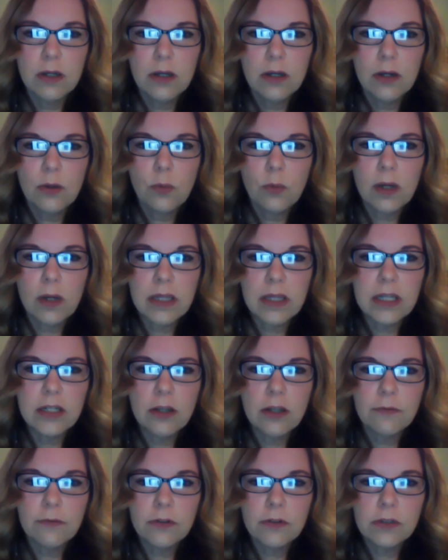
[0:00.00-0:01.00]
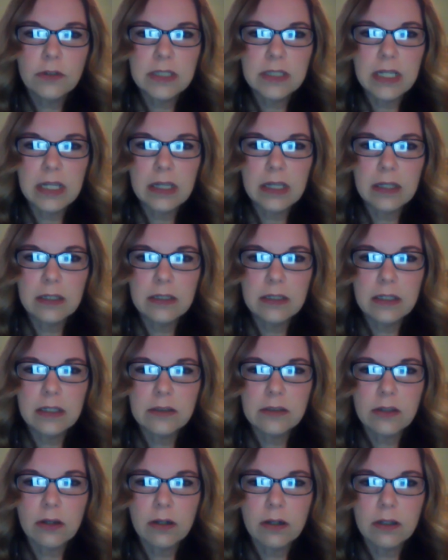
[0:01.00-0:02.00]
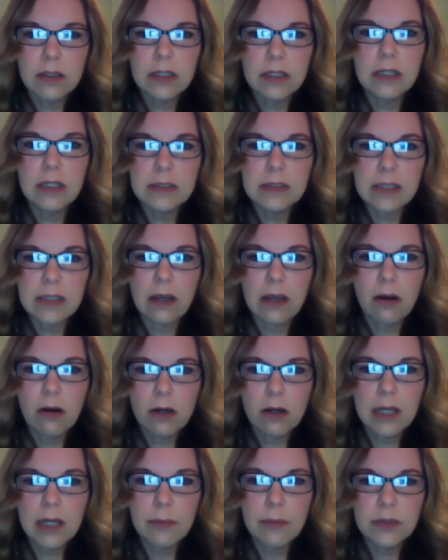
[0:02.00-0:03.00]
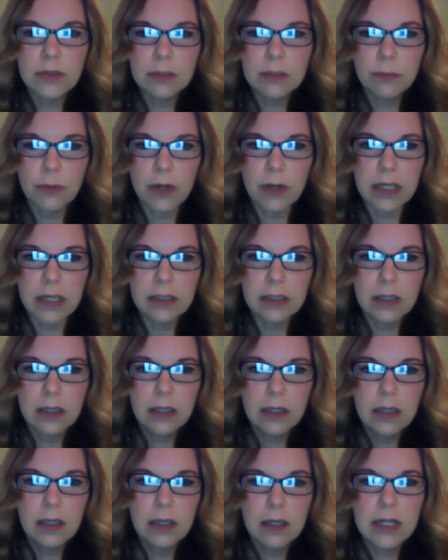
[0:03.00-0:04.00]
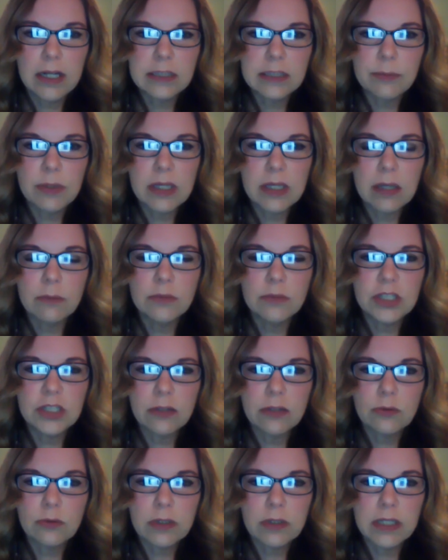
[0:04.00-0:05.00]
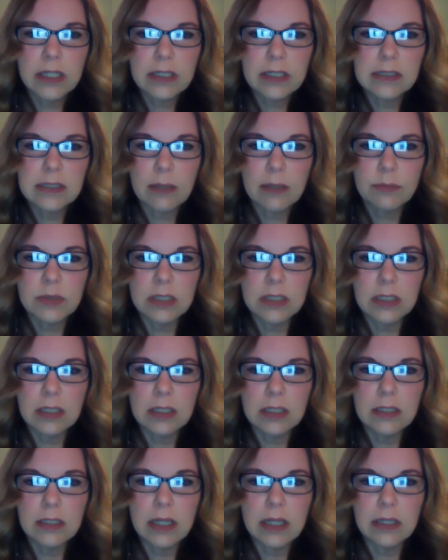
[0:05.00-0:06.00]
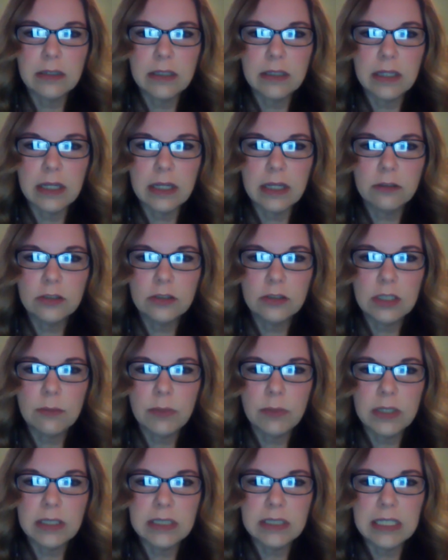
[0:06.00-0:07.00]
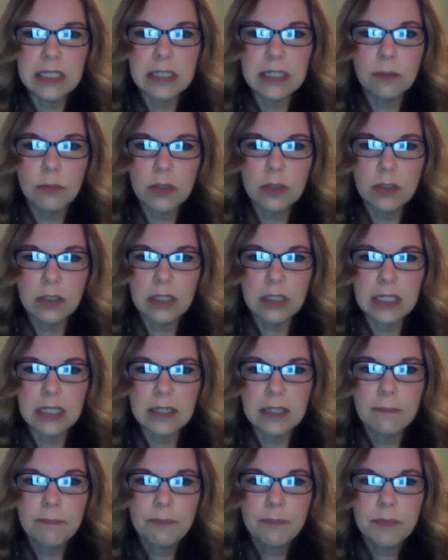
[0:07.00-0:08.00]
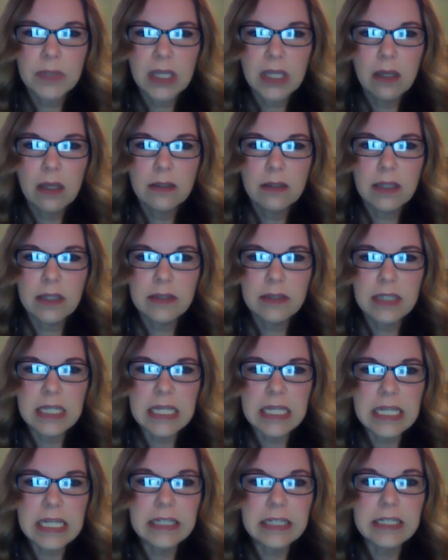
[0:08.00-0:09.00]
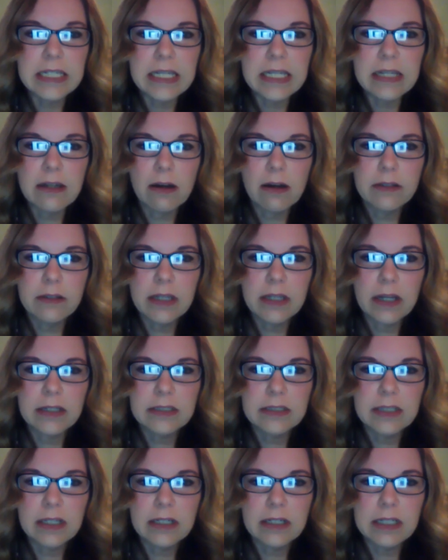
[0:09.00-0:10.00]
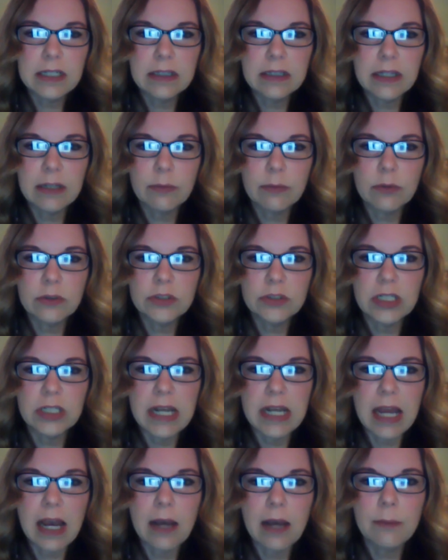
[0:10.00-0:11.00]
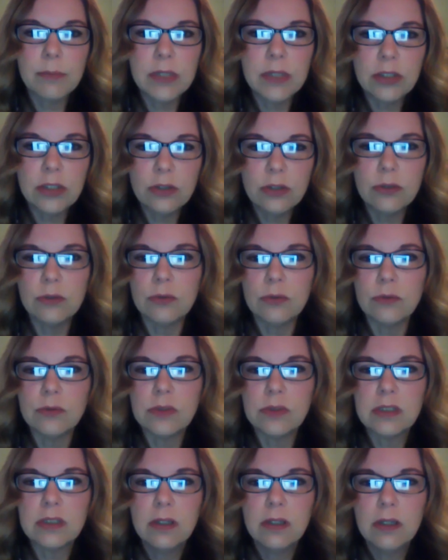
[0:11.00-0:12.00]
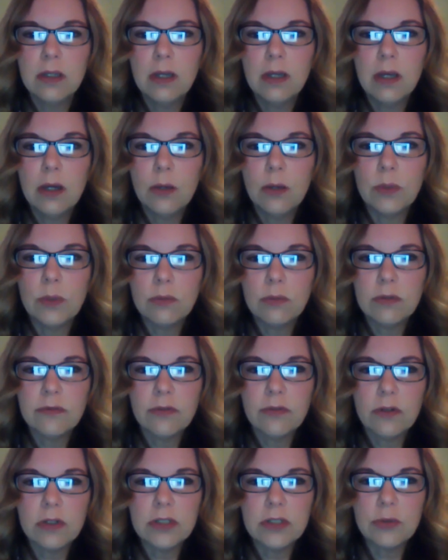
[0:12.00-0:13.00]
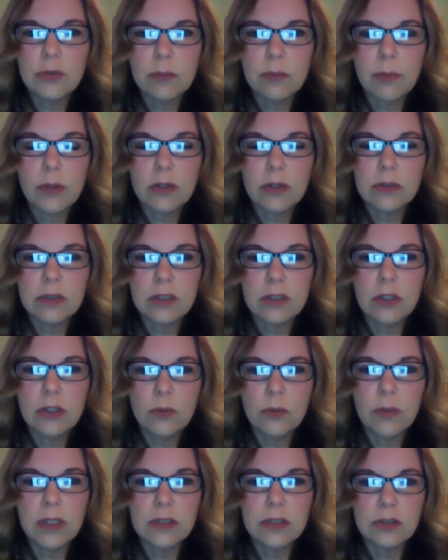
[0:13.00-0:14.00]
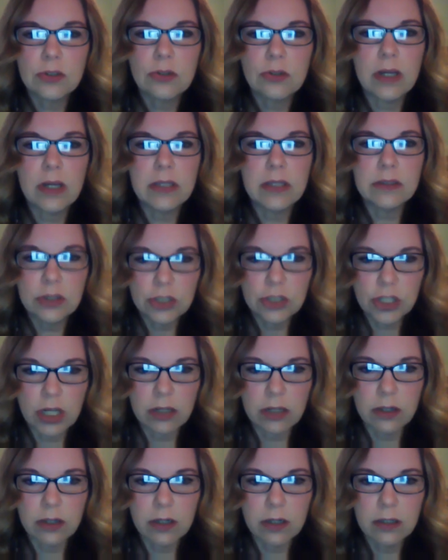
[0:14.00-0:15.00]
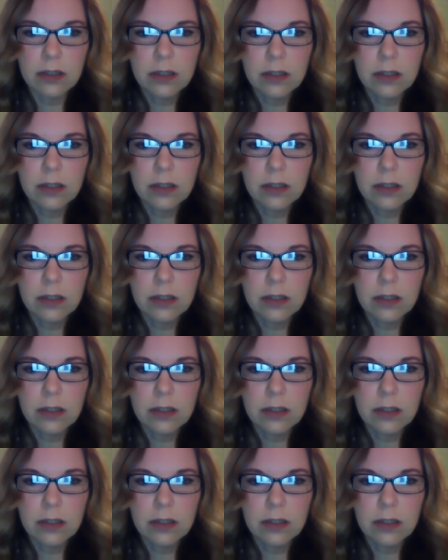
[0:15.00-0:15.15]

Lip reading: While I know firsthand it is a hard habit to break, it has become generally accepted in the LGBT community that the ED on the identity label should not be used when referring to a person who is transgender.